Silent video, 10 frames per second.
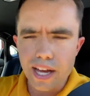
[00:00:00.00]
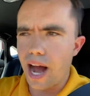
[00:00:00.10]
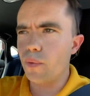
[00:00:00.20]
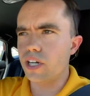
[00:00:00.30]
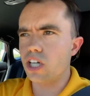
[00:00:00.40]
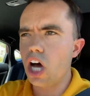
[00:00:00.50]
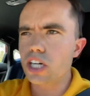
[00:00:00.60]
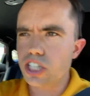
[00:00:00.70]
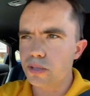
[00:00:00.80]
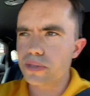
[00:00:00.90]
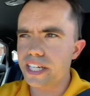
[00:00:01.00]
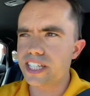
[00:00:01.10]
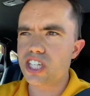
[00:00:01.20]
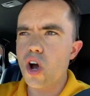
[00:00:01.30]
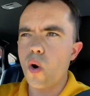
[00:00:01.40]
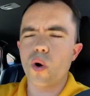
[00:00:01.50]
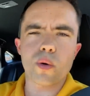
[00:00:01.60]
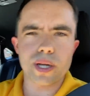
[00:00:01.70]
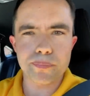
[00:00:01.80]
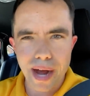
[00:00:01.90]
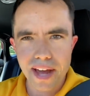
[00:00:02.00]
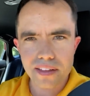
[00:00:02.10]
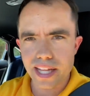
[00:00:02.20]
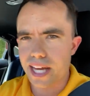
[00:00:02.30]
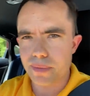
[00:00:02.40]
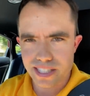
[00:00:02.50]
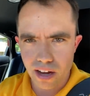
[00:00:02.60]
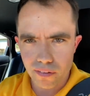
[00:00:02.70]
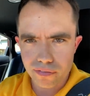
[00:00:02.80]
I want a long-term lease or I want to buy the land myself.